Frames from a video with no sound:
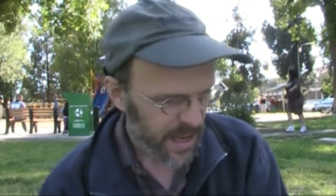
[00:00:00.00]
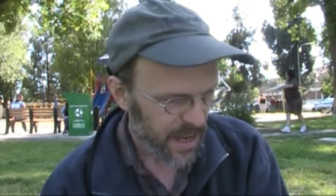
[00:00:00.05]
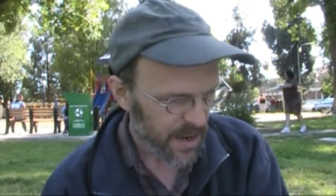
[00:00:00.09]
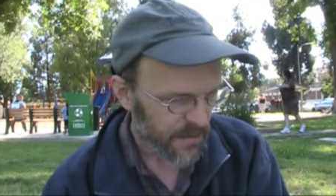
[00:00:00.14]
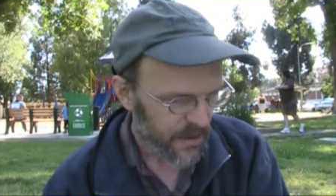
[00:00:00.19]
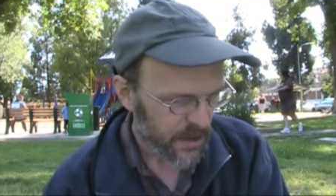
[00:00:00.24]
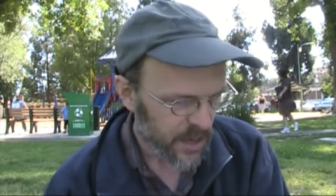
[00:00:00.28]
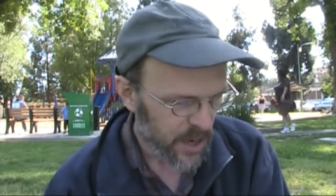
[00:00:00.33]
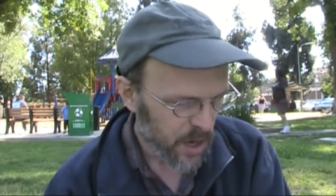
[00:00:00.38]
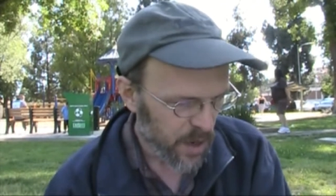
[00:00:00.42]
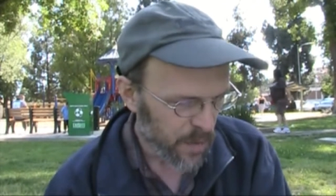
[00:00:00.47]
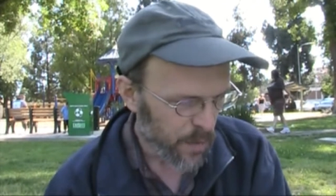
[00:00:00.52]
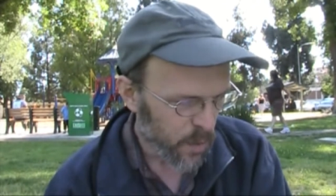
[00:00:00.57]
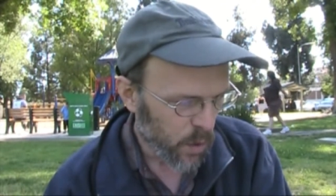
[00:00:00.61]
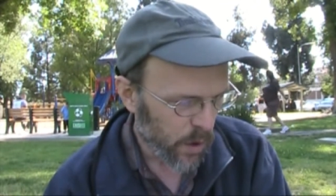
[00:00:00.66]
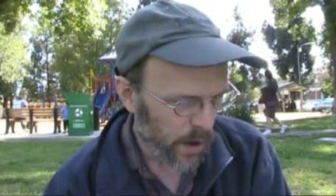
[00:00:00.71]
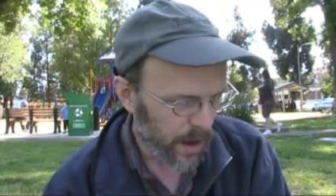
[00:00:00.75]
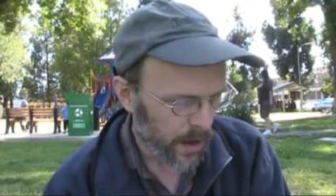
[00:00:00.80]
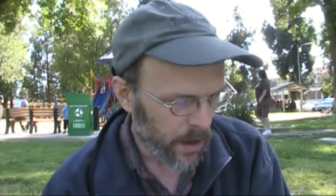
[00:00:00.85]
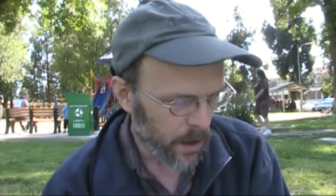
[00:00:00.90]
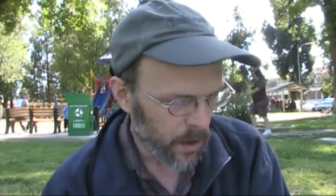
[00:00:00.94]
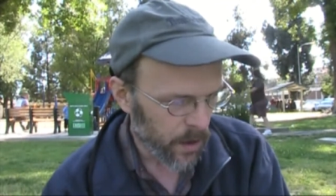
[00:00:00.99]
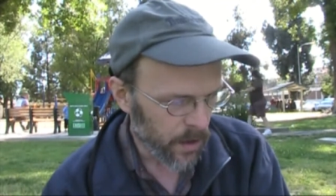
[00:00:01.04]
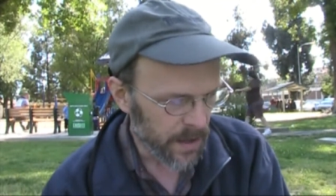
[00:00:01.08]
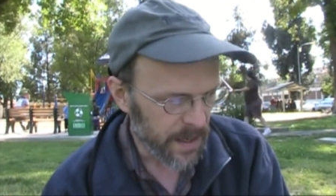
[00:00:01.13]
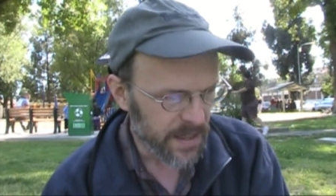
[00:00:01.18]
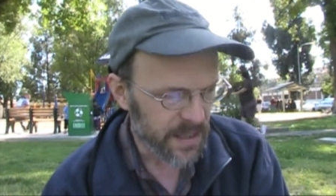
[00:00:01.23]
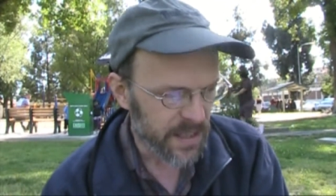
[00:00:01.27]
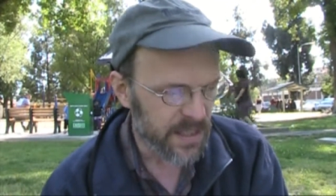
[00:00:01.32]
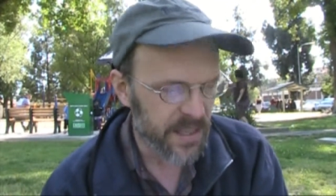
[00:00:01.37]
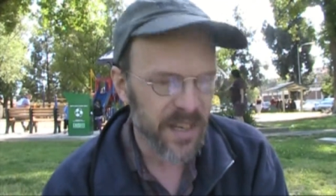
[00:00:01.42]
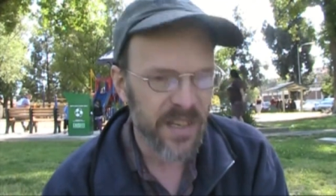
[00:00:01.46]
If a young boy or girl
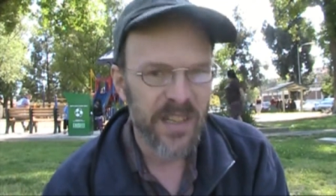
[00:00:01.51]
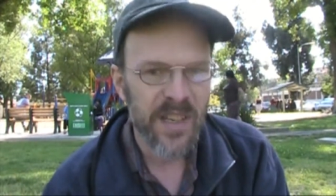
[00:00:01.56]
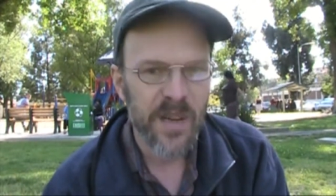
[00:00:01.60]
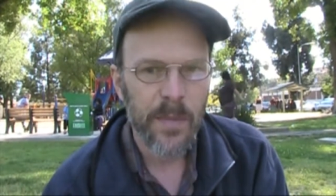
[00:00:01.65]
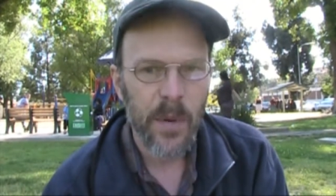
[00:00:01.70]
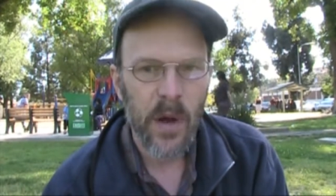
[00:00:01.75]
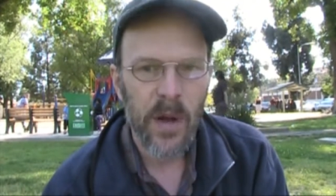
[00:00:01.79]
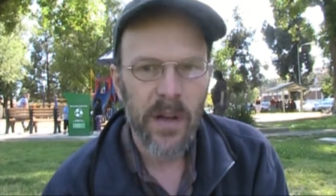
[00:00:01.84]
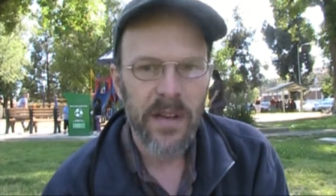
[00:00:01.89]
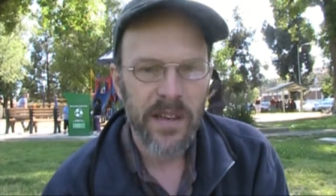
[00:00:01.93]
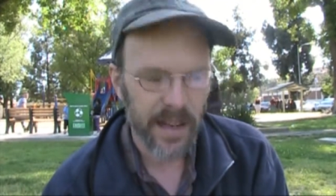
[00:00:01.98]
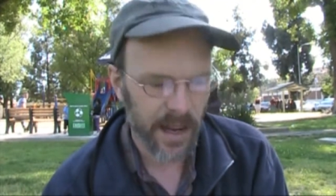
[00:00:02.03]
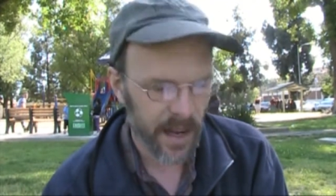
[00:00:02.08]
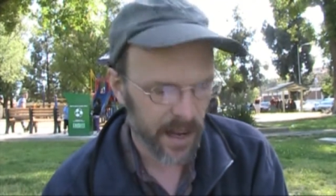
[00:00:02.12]
insists upon